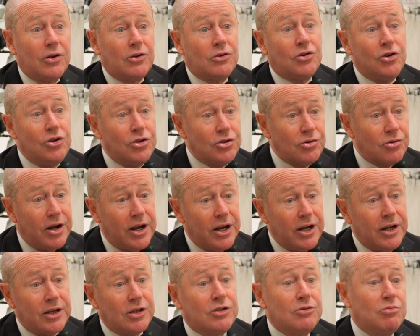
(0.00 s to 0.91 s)

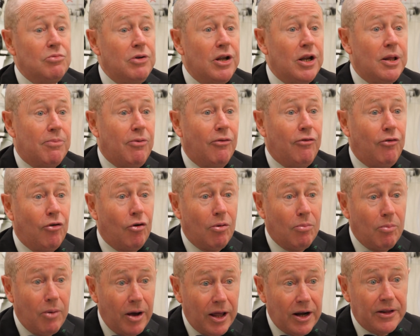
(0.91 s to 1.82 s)
TruScreen has really
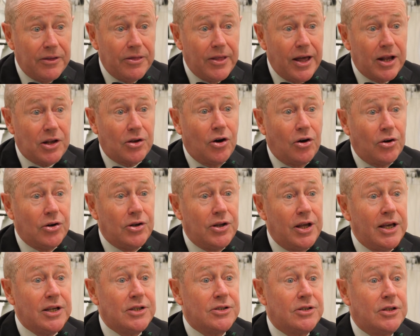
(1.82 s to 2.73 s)
performed well in that
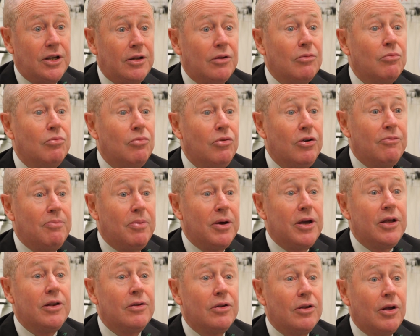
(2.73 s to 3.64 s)
context, and
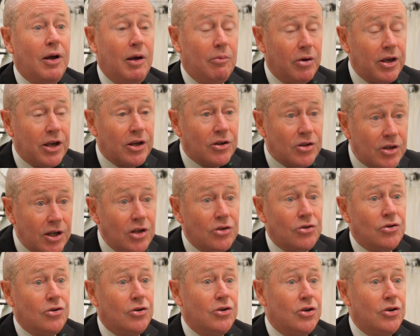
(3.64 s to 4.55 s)
we
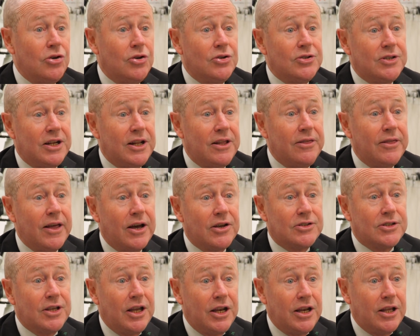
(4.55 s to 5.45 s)
continue to use it in
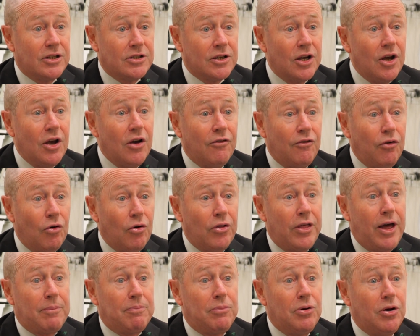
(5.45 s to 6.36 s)
those settings
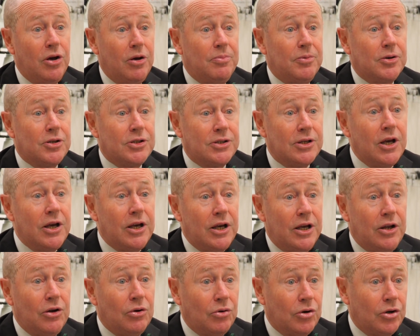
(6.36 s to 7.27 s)
for that purpose
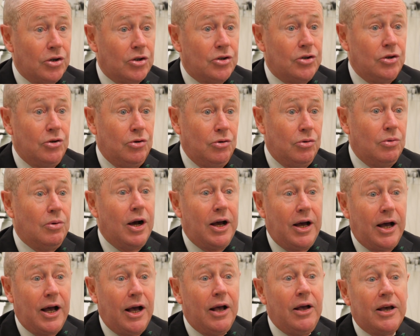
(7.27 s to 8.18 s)
in order to
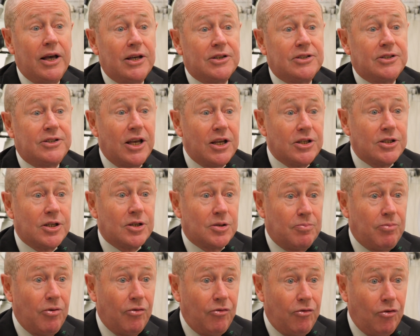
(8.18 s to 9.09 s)
assess
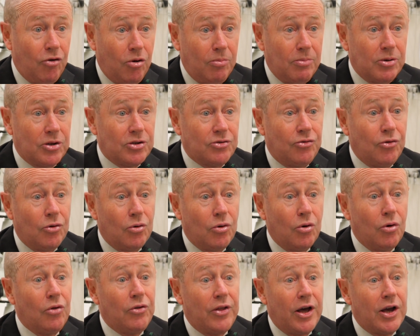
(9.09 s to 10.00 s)
its performance
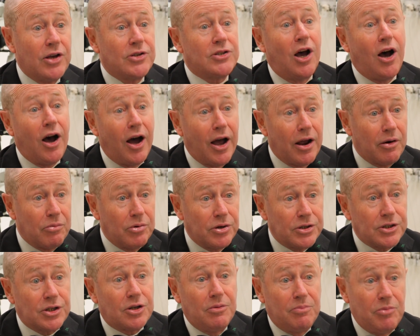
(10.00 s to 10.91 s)
for those higher
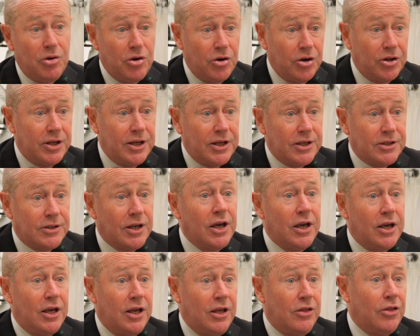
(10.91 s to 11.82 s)
risk communities
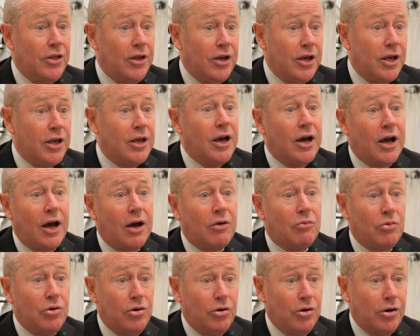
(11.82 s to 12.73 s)
in the
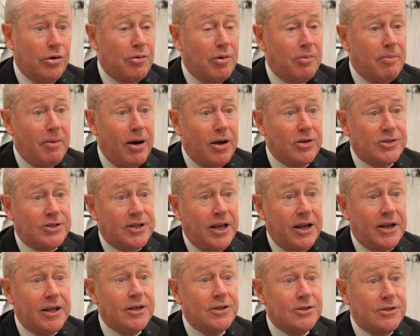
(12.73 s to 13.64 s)
rural and remote
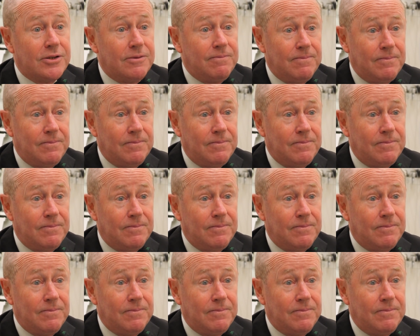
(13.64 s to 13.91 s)
settings.